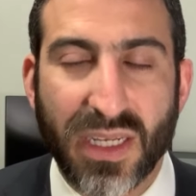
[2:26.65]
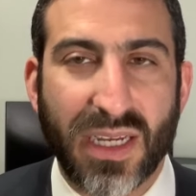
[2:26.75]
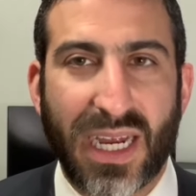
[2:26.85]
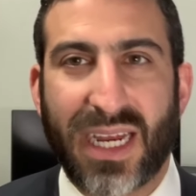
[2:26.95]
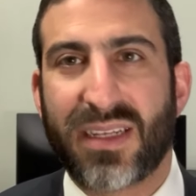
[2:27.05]

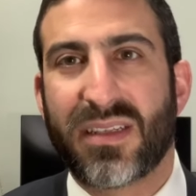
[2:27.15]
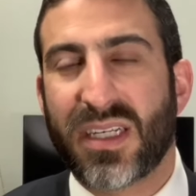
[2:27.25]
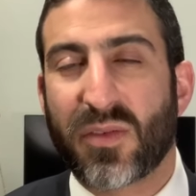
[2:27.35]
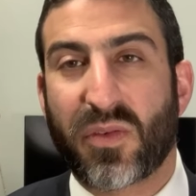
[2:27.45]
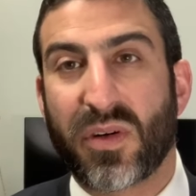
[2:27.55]
And
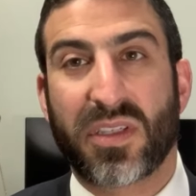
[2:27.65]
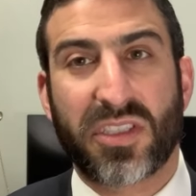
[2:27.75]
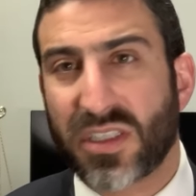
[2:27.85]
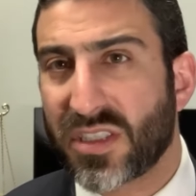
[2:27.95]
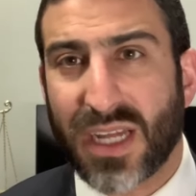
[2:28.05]
therefore, the
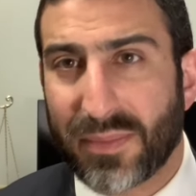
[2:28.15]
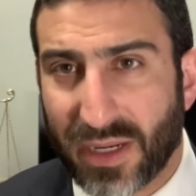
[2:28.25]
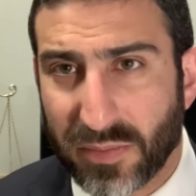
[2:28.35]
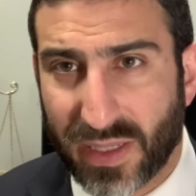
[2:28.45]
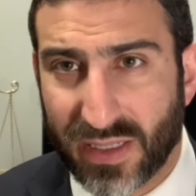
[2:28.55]
judge is not
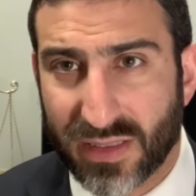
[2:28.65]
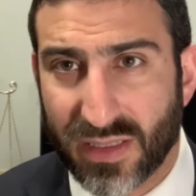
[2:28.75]
bound by it.